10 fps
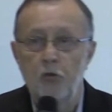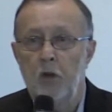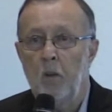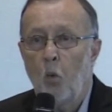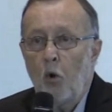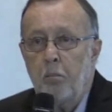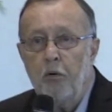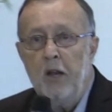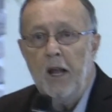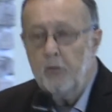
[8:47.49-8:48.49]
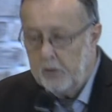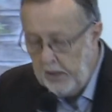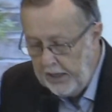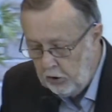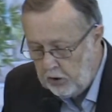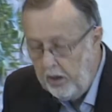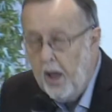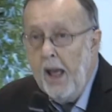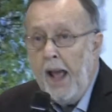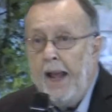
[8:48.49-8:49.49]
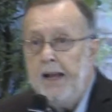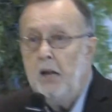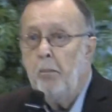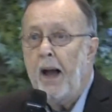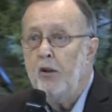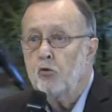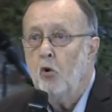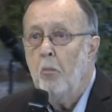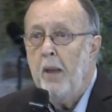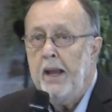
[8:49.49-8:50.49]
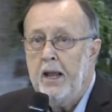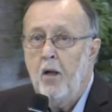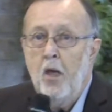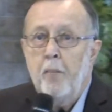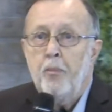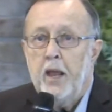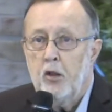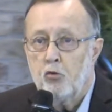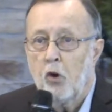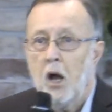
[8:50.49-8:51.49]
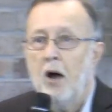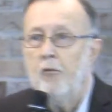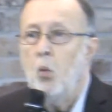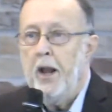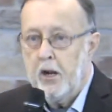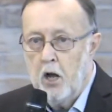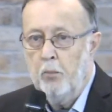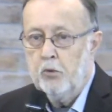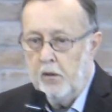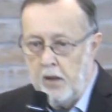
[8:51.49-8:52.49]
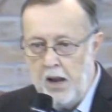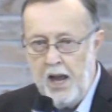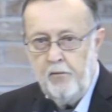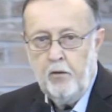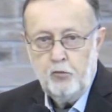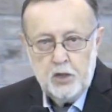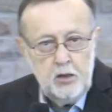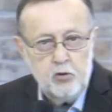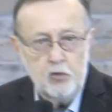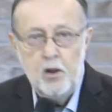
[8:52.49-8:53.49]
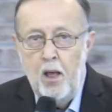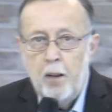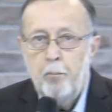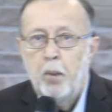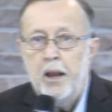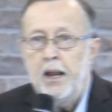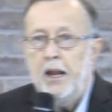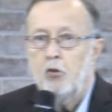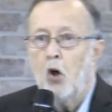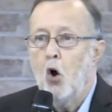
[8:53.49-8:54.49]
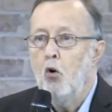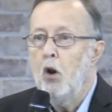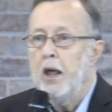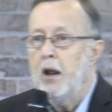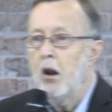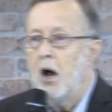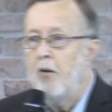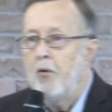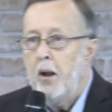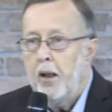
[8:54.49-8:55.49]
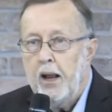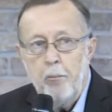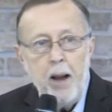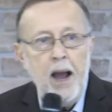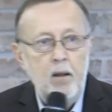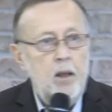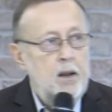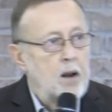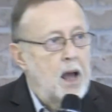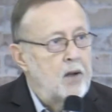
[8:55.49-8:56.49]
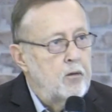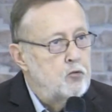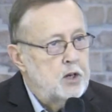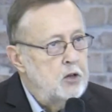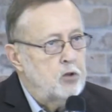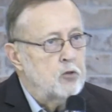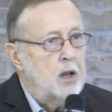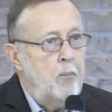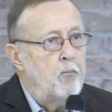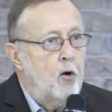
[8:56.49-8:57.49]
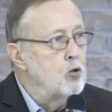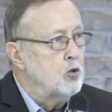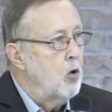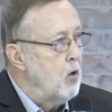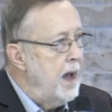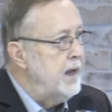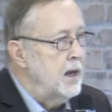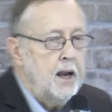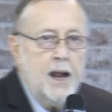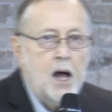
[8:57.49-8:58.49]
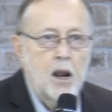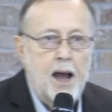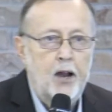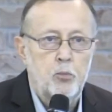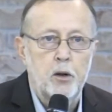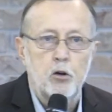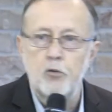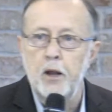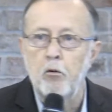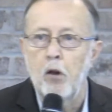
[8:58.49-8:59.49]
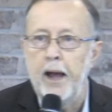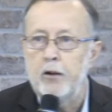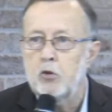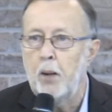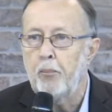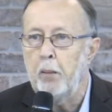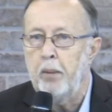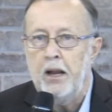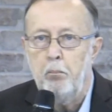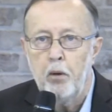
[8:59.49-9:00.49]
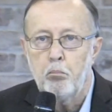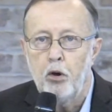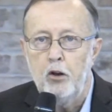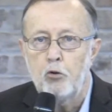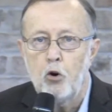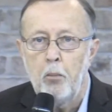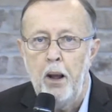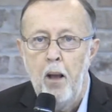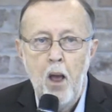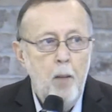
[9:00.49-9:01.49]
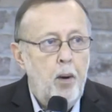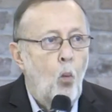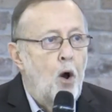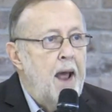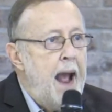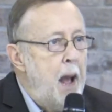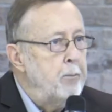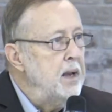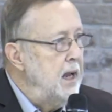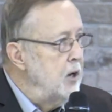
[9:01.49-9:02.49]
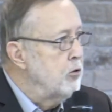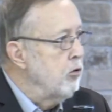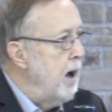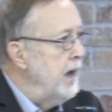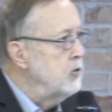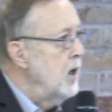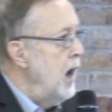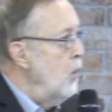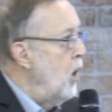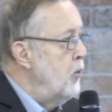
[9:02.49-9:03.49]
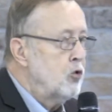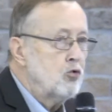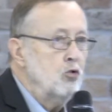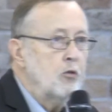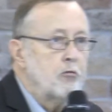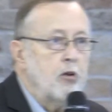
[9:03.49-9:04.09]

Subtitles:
You see, the word predestination, hated by so many, is loved when it comes to the life of Jesus, but it is only love by in the life of Jesus, and folks don't like it in our lives because they don't like something being predetermined. But what happened in Christ and what was true of